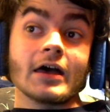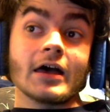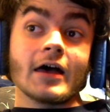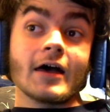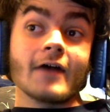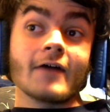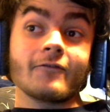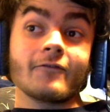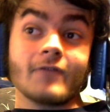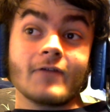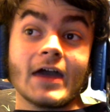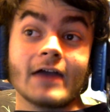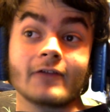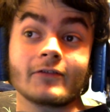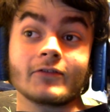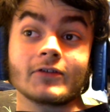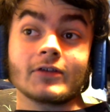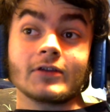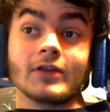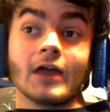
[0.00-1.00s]

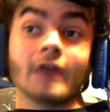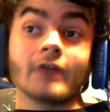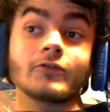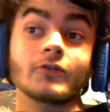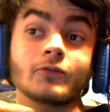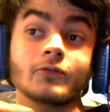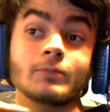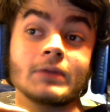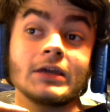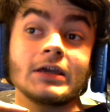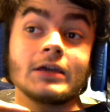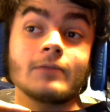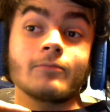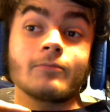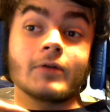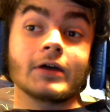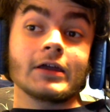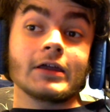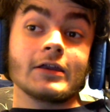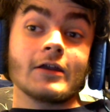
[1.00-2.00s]
affect not just me,
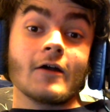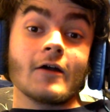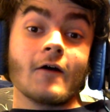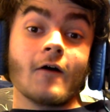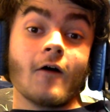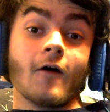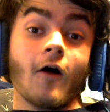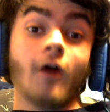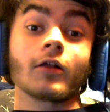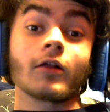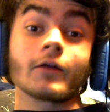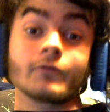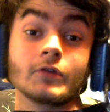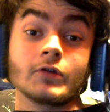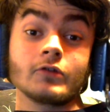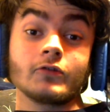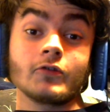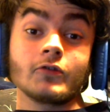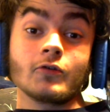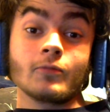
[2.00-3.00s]
but all of
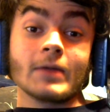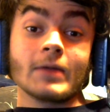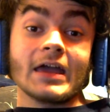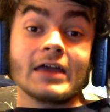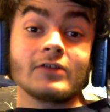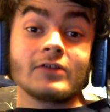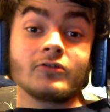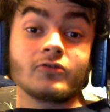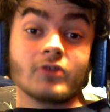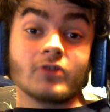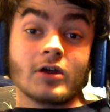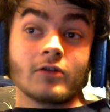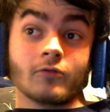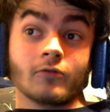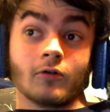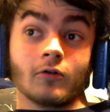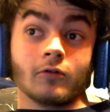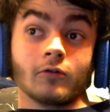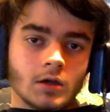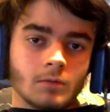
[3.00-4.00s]
YouTube in
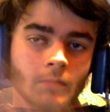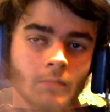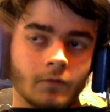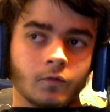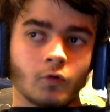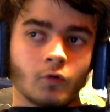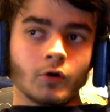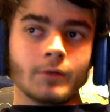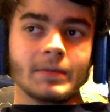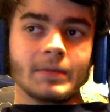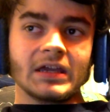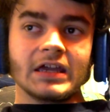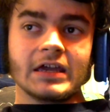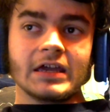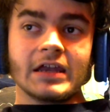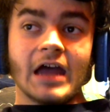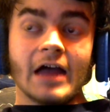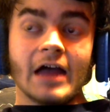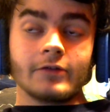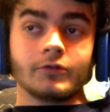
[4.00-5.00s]
general. Before we
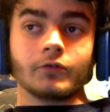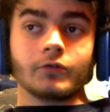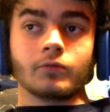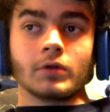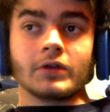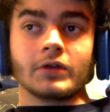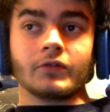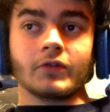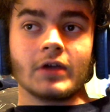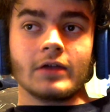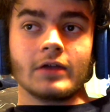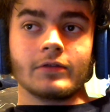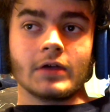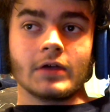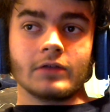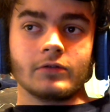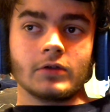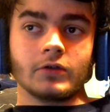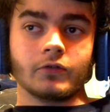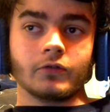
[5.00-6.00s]
begin, I just want to say
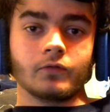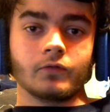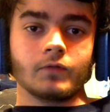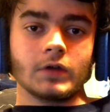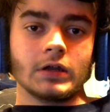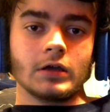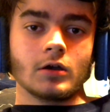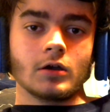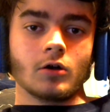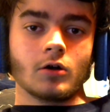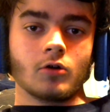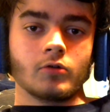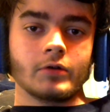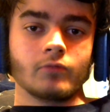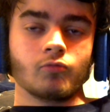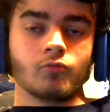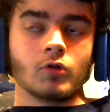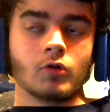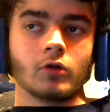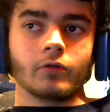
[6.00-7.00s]
that this video
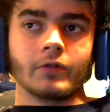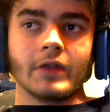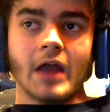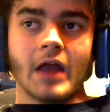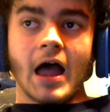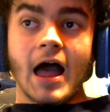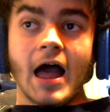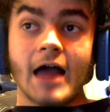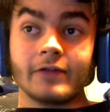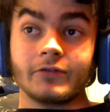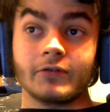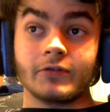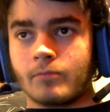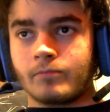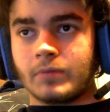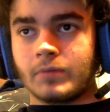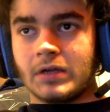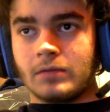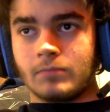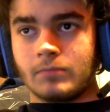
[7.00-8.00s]
will not
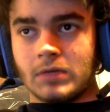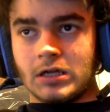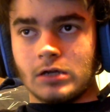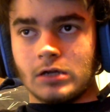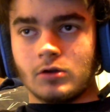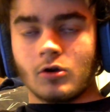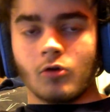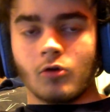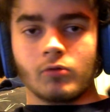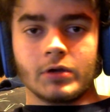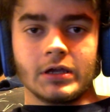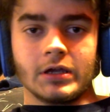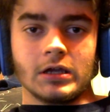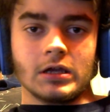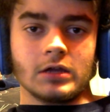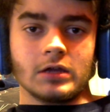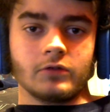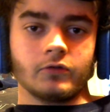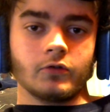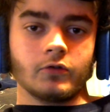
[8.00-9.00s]
be me going
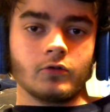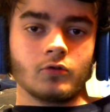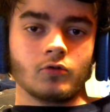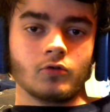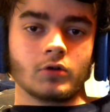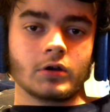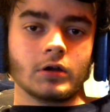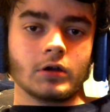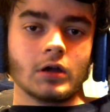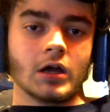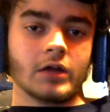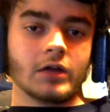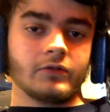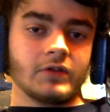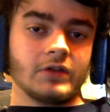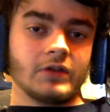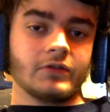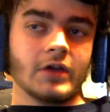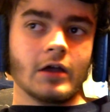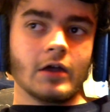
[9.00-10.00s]
into
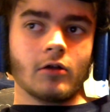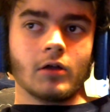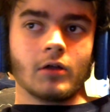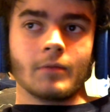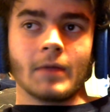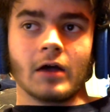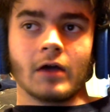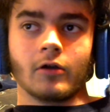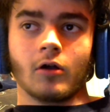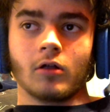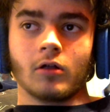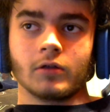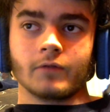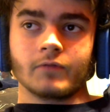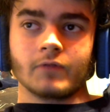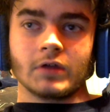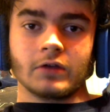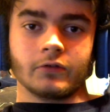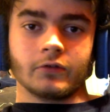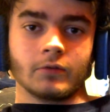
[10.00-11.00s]
detail about all of
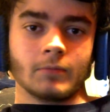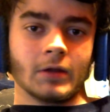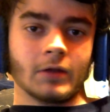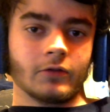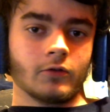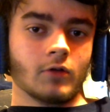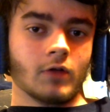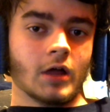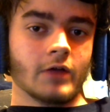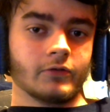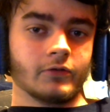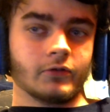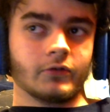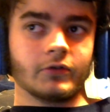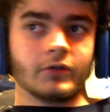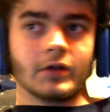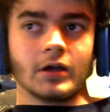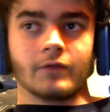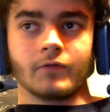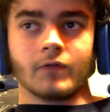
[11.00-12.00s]
this, about the laws and
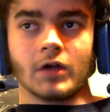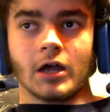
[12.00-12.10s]
stuff.